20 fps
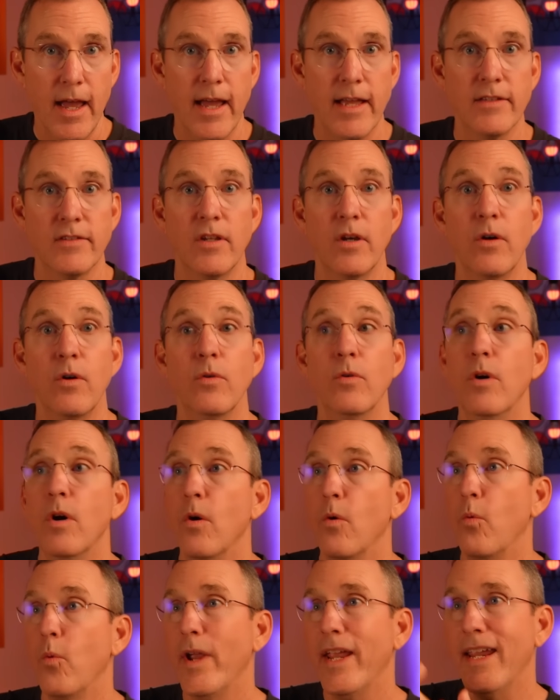And so
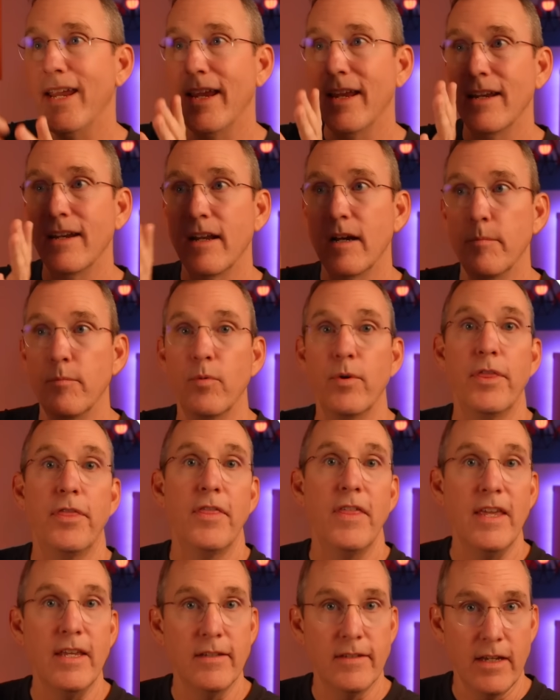we end up
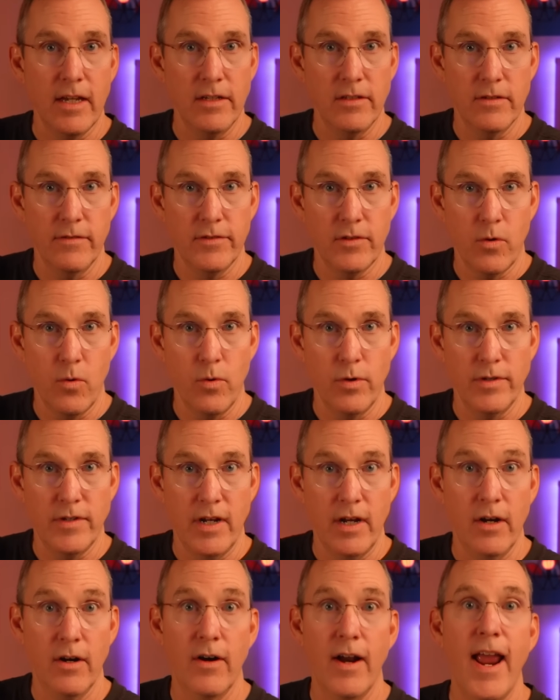with these kinds of
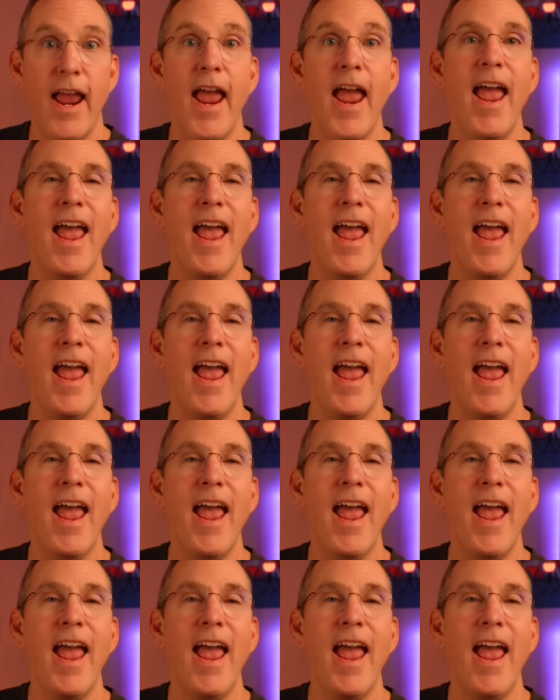scores here.